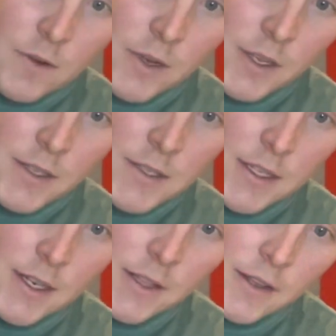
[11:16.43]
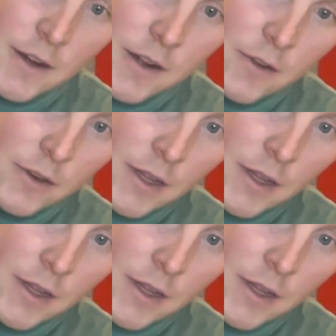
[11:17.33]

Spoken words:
You can see that there now on the